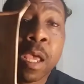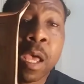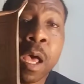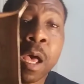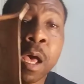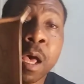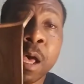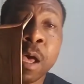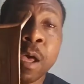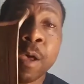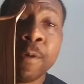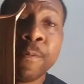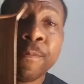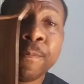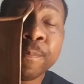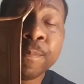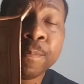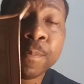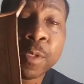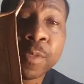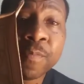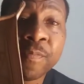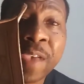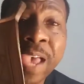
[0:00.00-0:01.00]
uh,
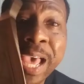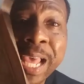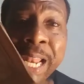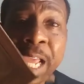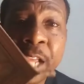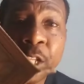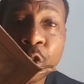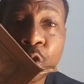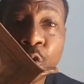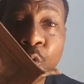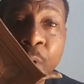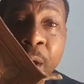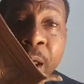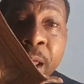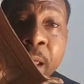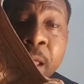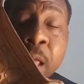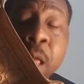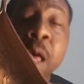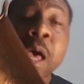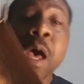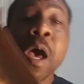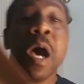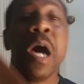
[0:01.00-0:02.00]
valet
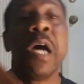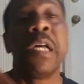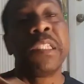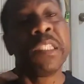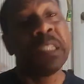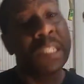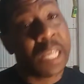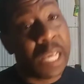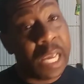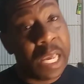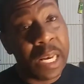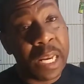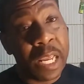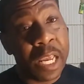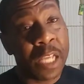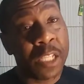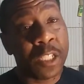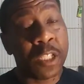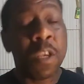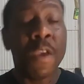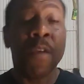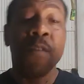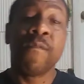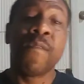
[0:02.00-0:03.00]
tray, a 10 inch
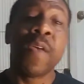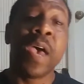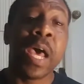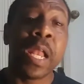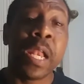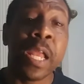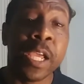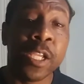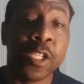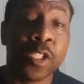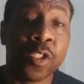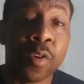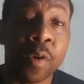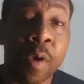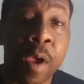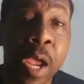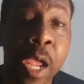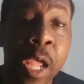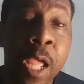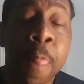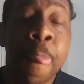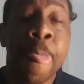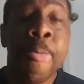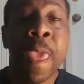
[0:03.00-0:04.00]
valet
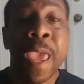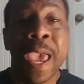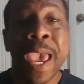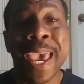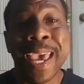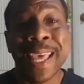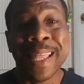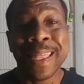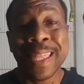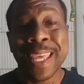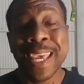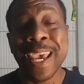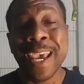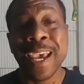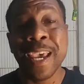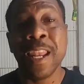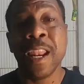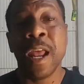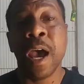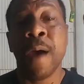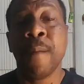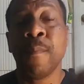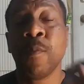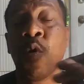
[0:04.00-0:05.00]
tray, and then
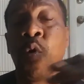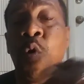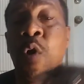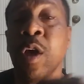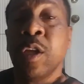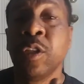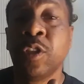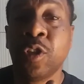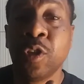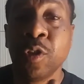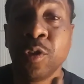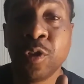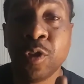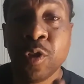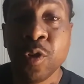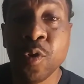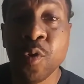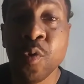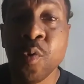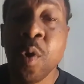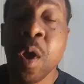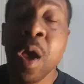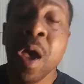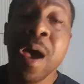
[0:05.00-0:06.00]
I'm going to
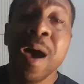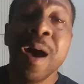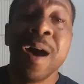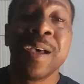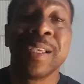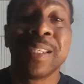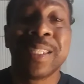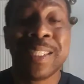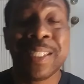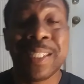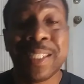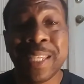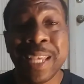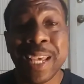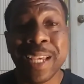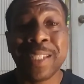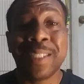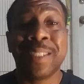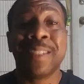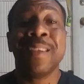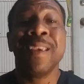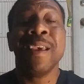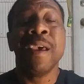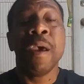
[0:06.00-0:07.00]
do a
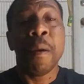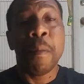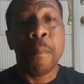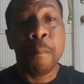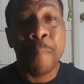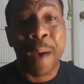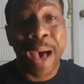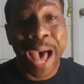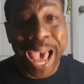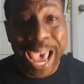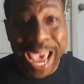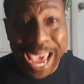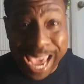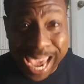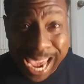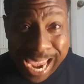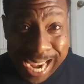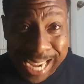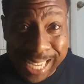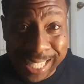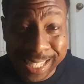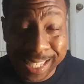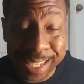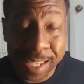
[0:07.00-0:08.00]
six by
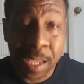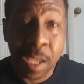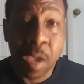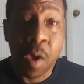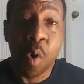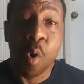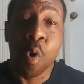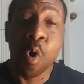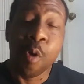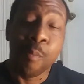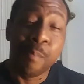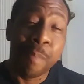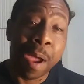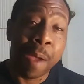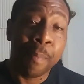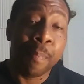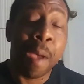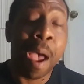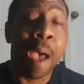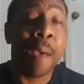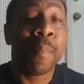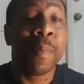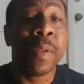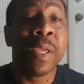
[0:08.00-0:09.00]
eight or
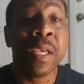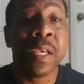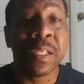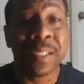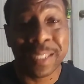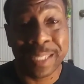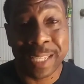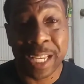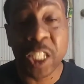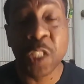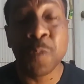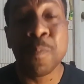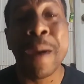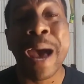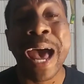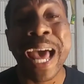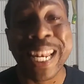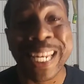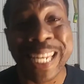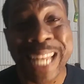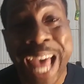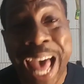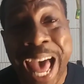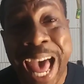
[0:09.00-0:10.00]
probably a six by
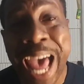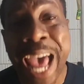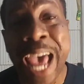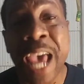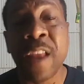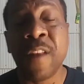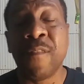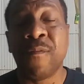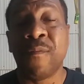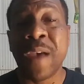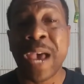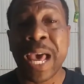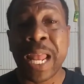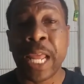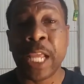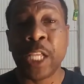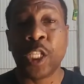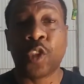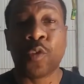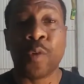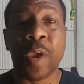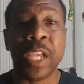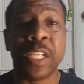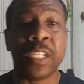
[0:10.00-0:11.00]
nine valet
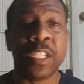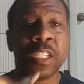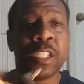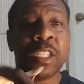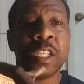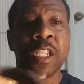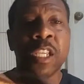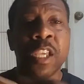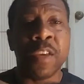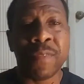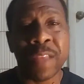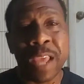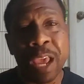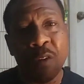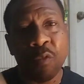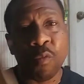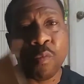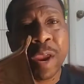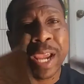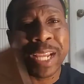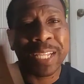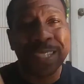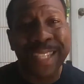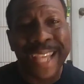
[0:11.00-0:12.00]
tray just to give that
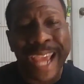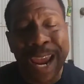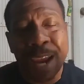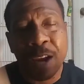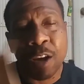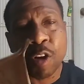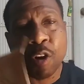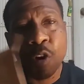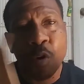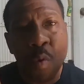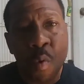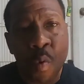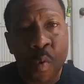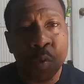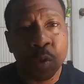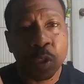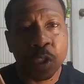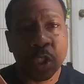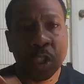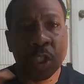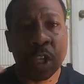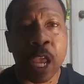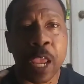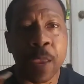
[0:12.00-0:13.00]
rectangular
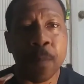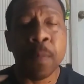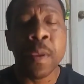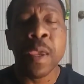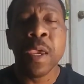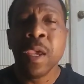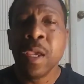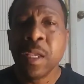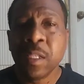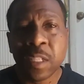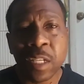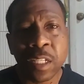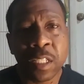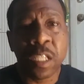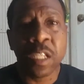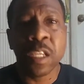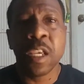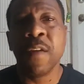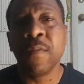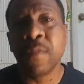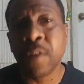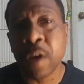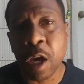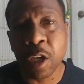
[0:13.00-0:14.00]
shape, just to
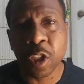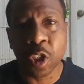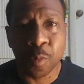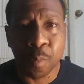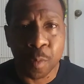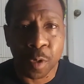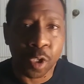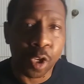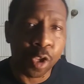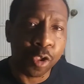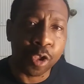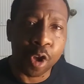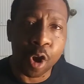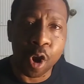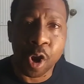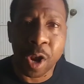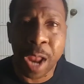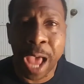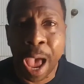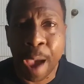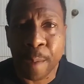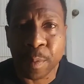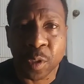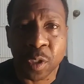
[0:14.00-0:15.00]
give customers a third
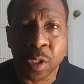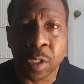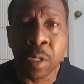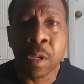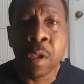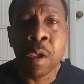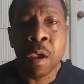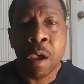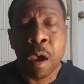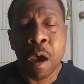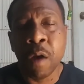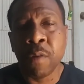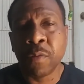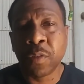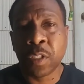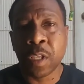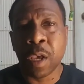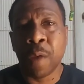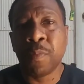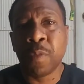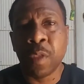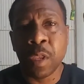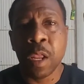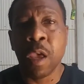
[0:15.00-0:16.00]
option of
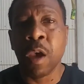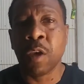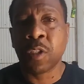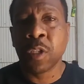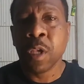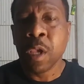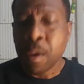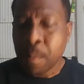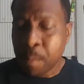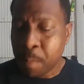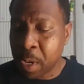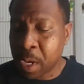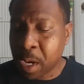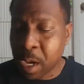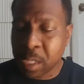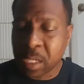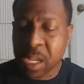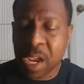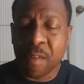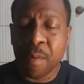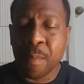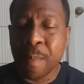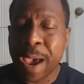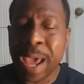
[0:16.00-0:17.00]
something else. Because
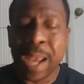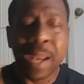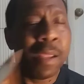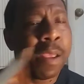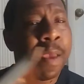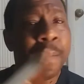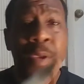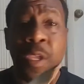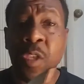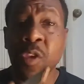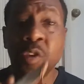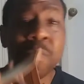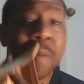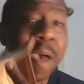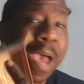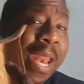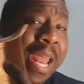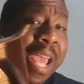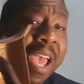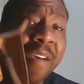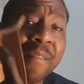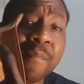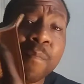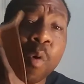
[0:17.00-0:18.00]
everybody, I mean, you might
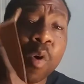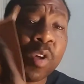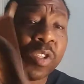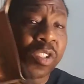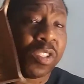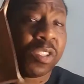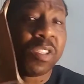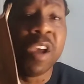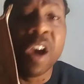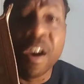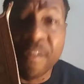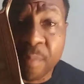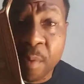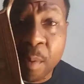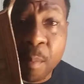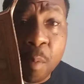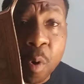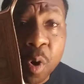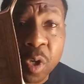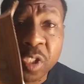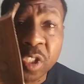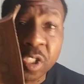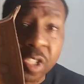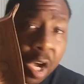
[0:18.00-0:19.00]
have more stuff or
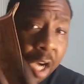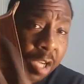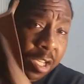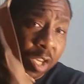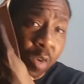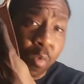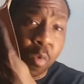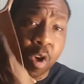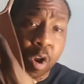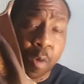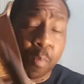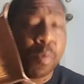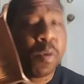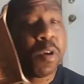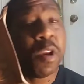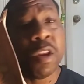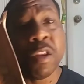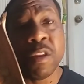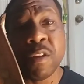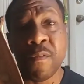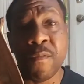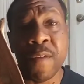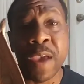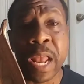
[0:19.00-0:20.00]
more junk you want to put
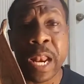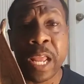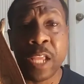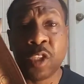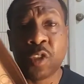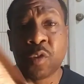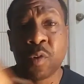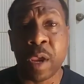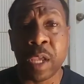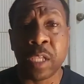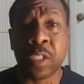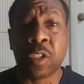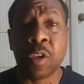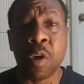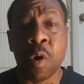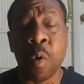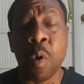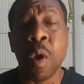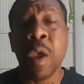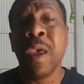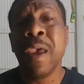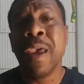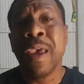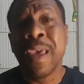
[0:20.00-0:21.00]
in your valet tray.
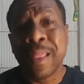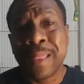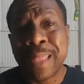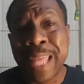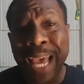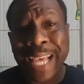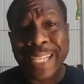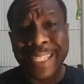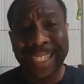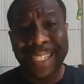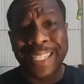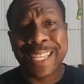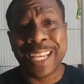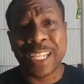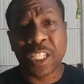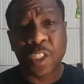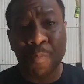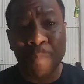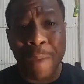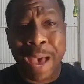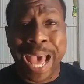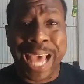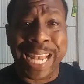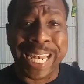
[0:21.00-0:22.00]
So that six
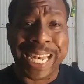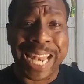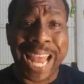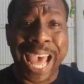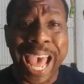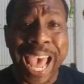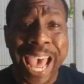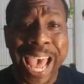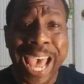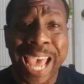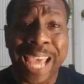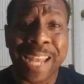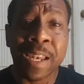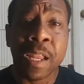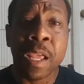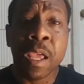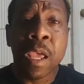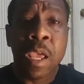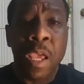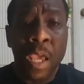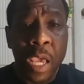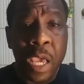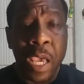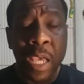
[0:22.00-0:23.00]
by nine
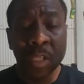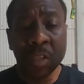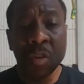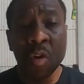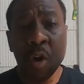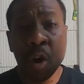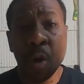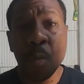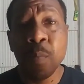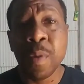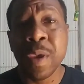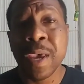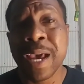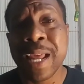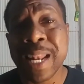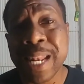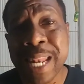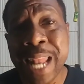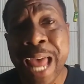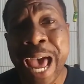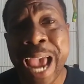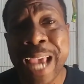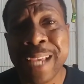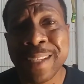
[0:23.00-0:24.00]
is going to be a
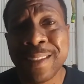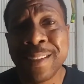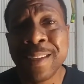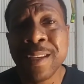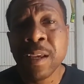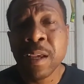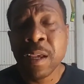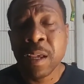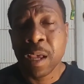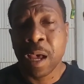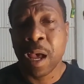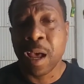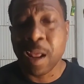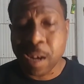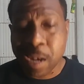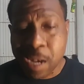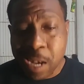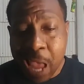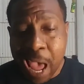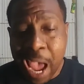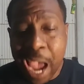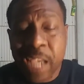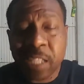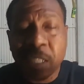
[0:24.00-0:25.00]
nice, a
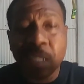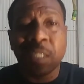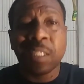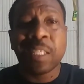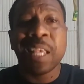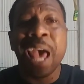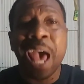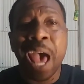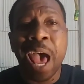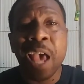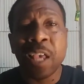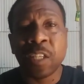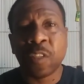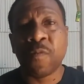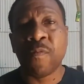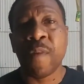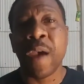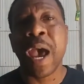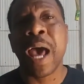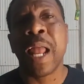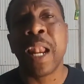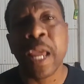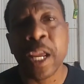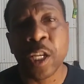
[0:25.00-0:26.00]
nice size
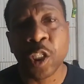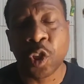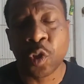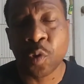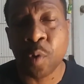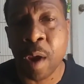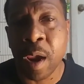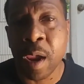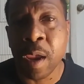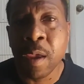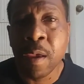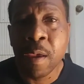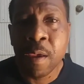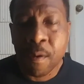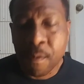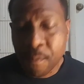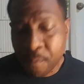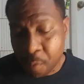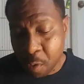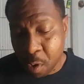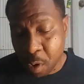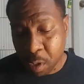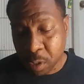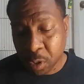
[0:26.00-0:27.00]
valet tray
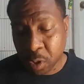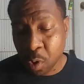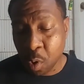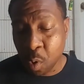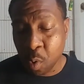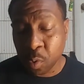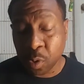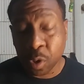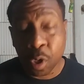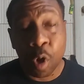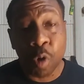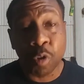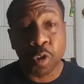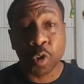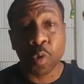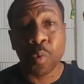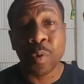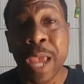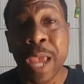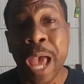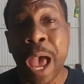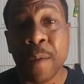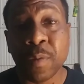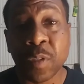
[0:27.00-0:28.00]
for, so those
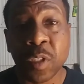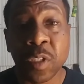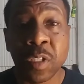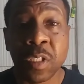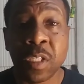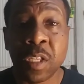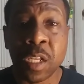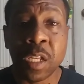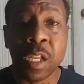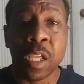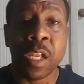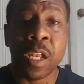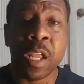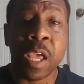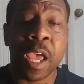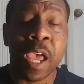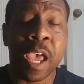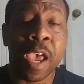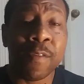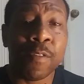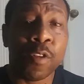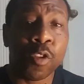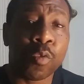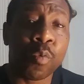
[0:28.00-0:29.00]
options and then they
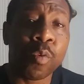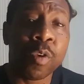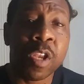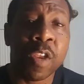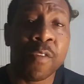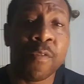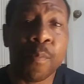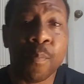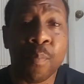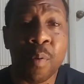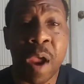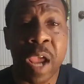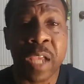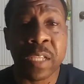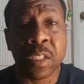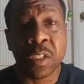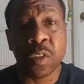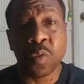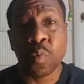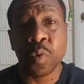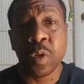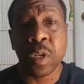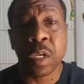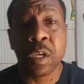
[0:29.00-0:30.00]
have the three different
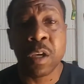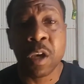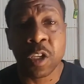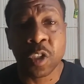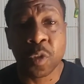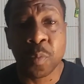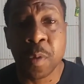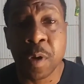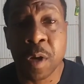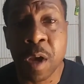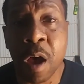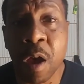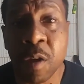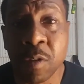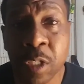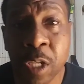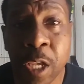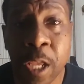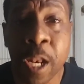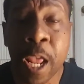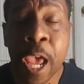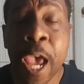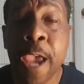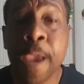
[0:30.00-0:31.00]
prices when the customer calls
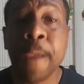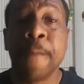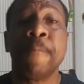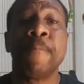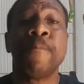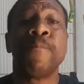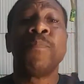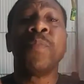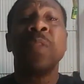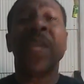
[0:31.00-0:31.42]
in. Hey!